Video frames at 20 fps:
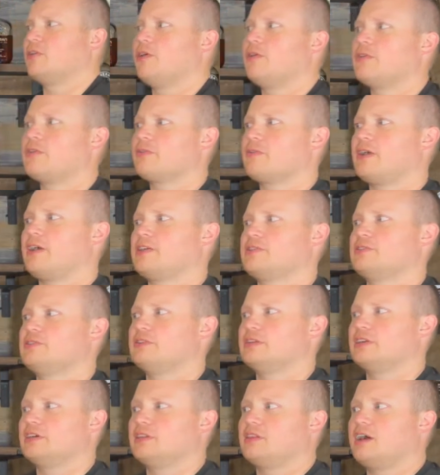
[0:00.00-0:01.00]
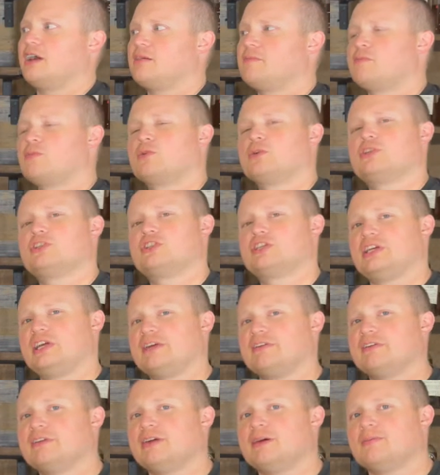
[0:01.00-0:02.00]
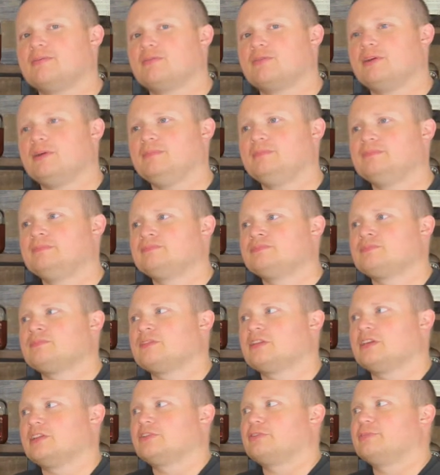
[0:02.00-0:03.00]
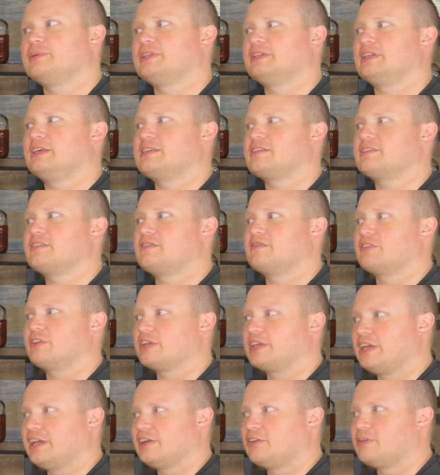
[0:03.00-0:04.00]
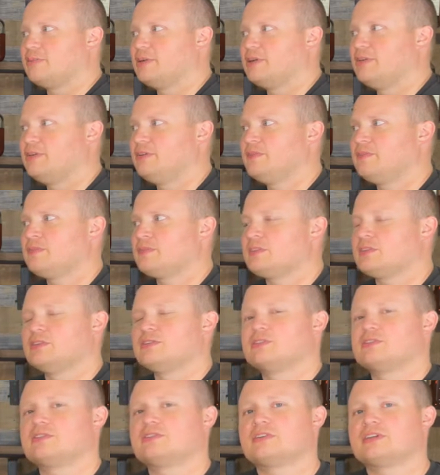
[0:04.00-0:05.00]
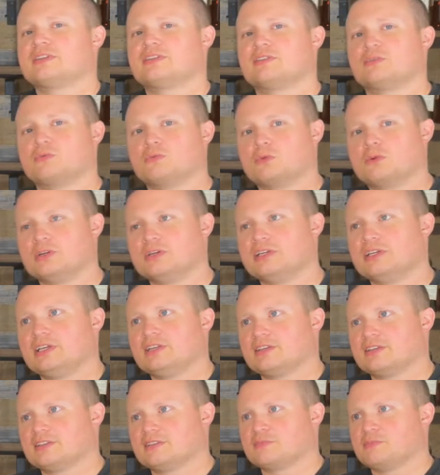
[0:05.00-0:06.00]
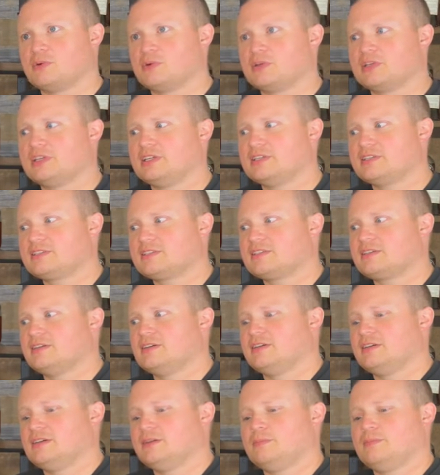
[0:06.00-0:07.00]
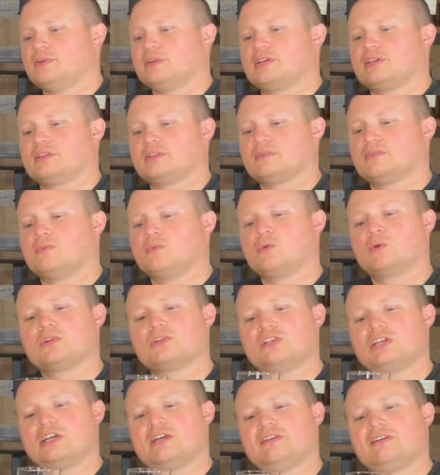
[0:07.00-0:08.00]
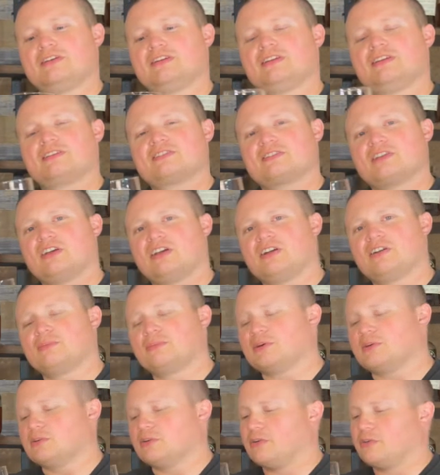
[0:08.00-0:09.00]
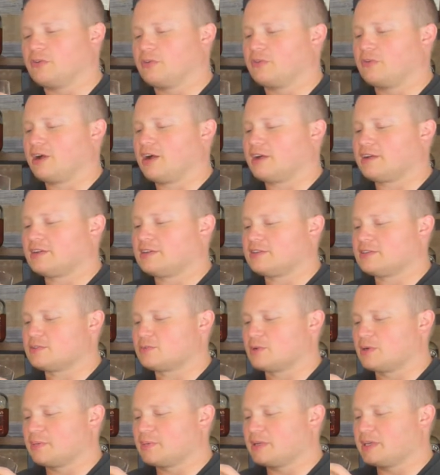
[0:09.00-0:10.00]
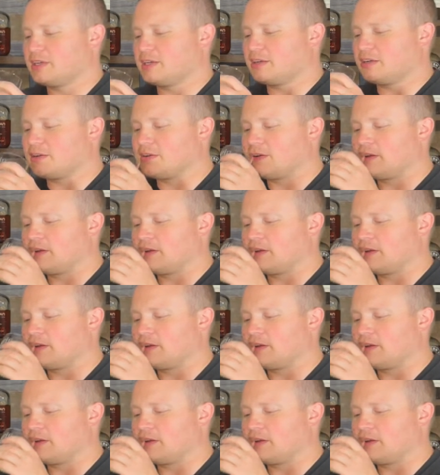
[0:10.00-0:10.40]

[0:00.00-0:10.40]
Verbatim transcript: on the rocks you get a lot more cherry up front, a little bit less of the caramel. You still get the wood and the smokiness, but more cherry, less caramel on the rock is what I'm getting.